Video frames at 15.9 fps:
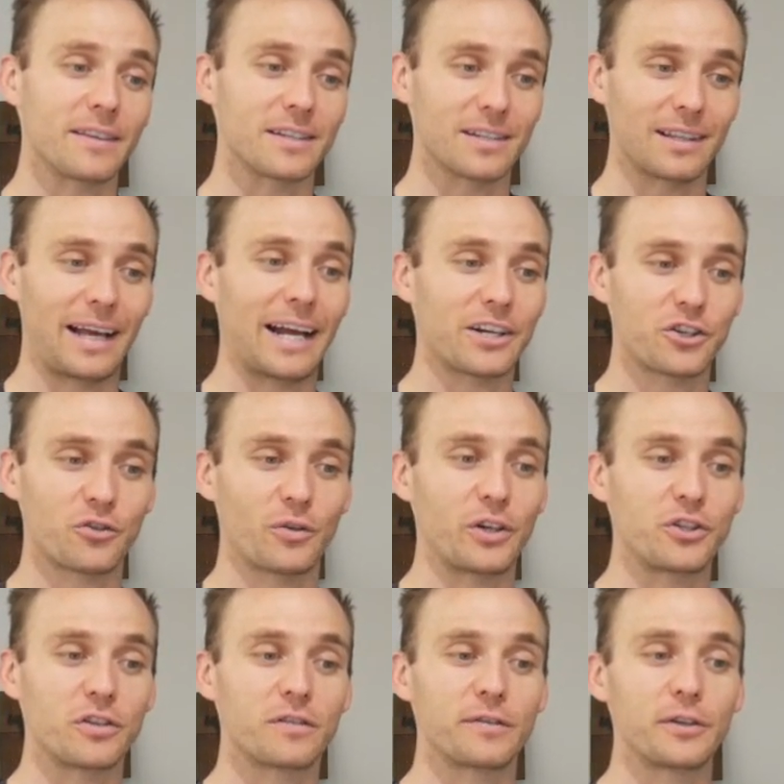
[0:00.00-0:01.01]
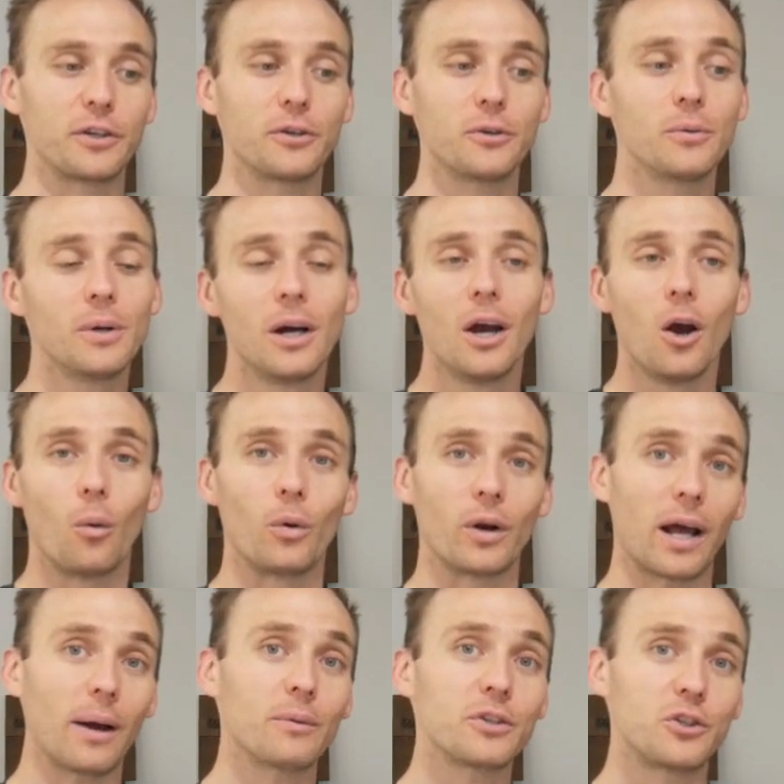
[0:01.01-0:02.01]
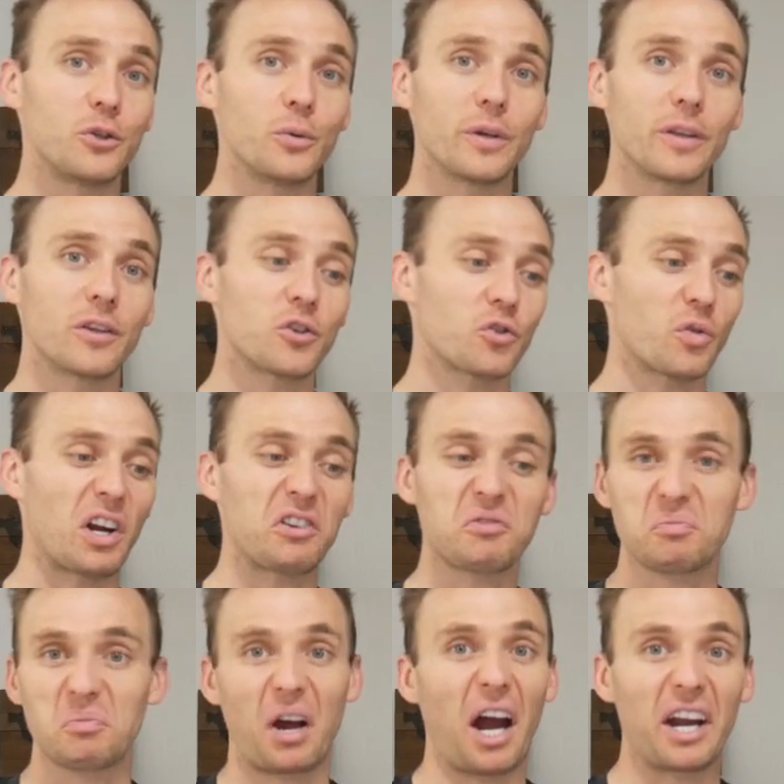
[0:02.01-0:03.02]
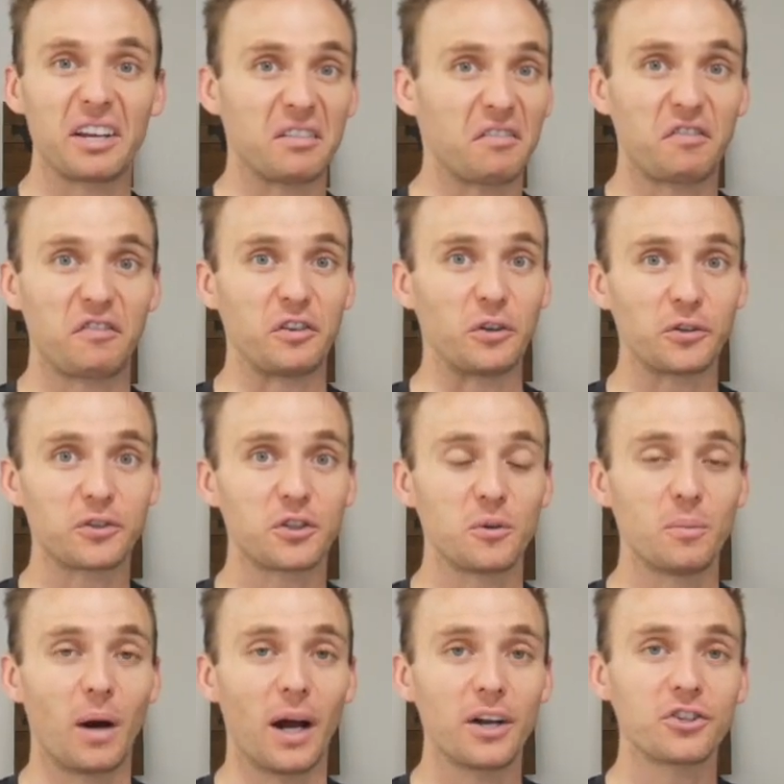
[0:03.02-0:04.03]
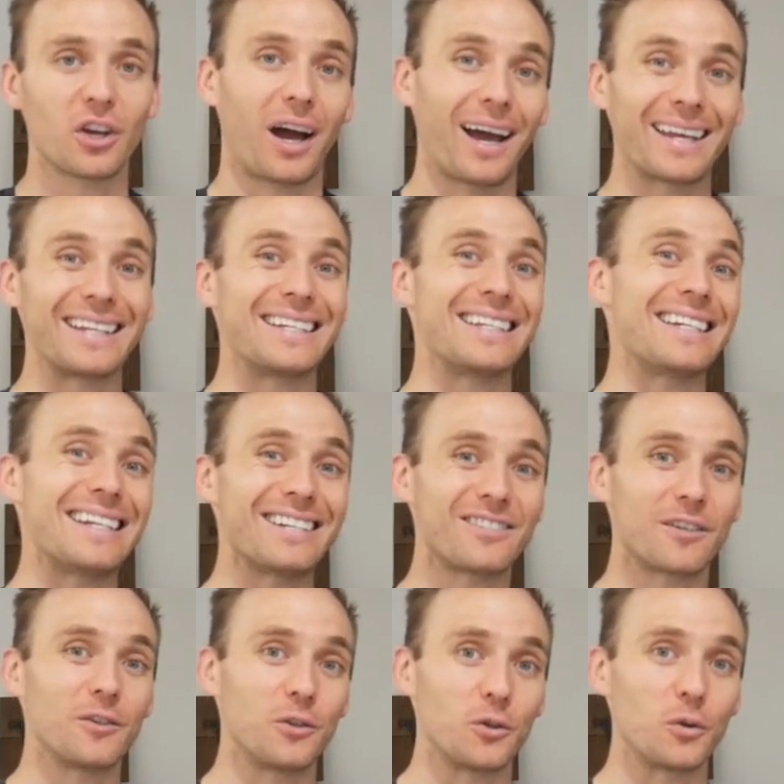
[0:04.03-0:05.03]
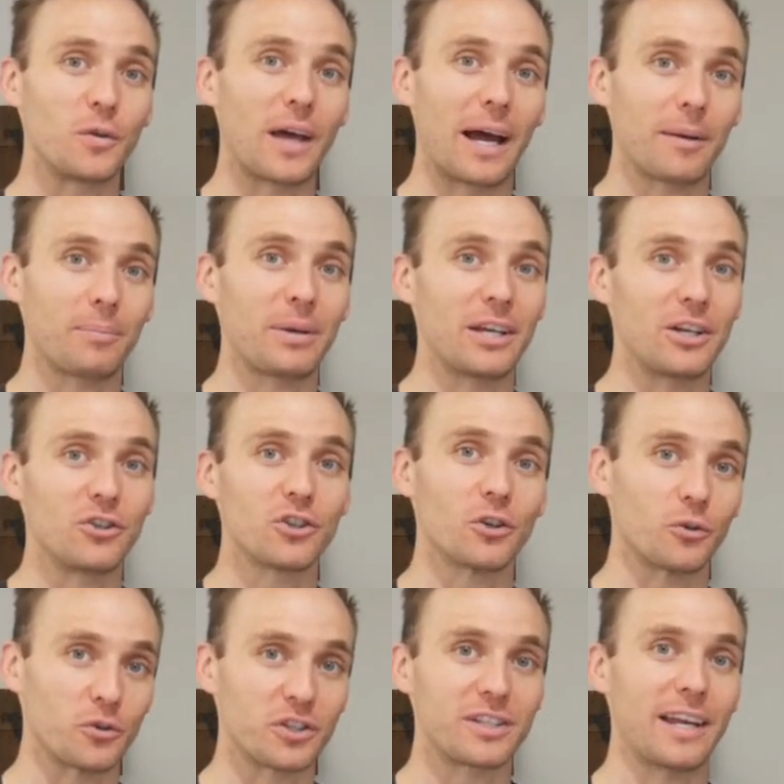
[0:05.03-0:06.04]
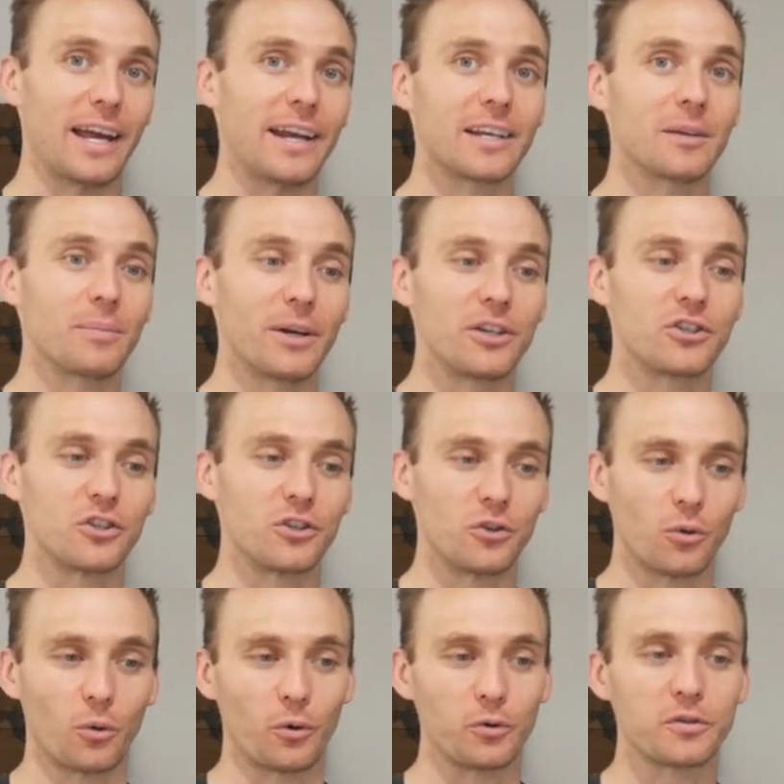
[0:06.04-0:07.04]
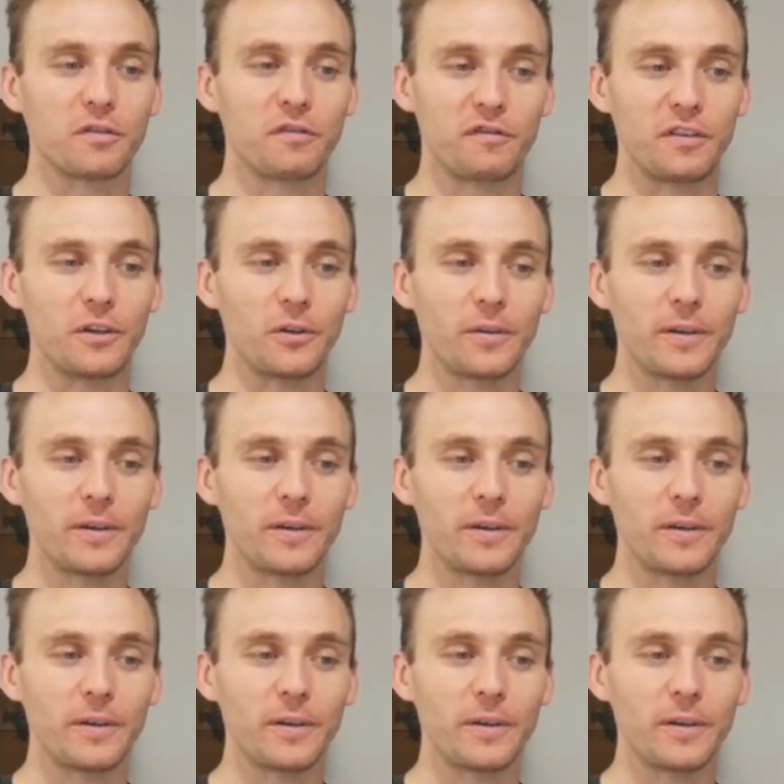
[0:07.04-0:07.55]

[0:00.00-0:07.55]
this last stretch is for you. When I was doing this stretch, I didn't feel too much. I need to do that pigeon or standing pigeon in order to feel